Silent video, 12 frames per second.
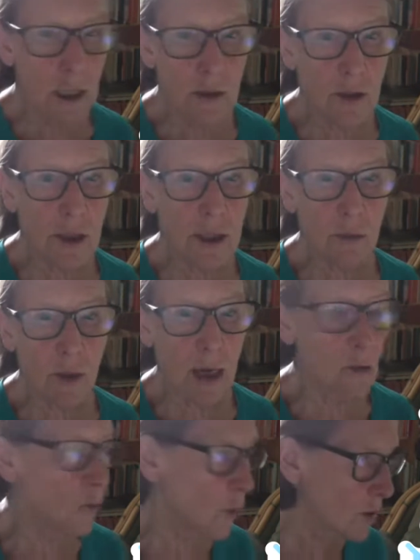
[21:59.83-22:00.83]
think
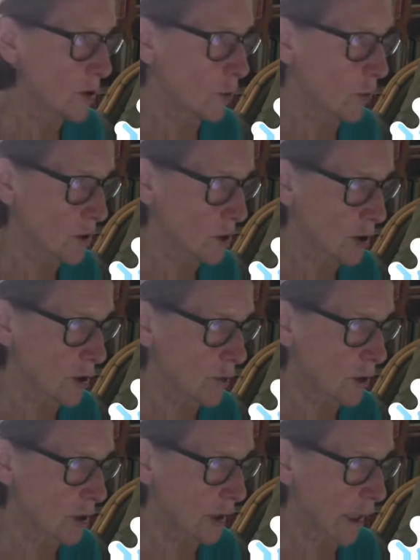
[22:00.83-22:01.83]
about what you want to
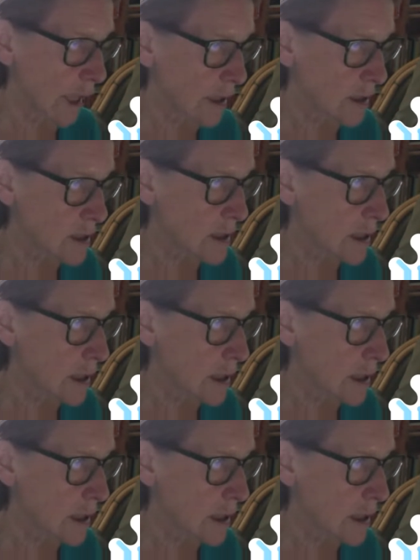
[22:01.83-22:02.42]
communicate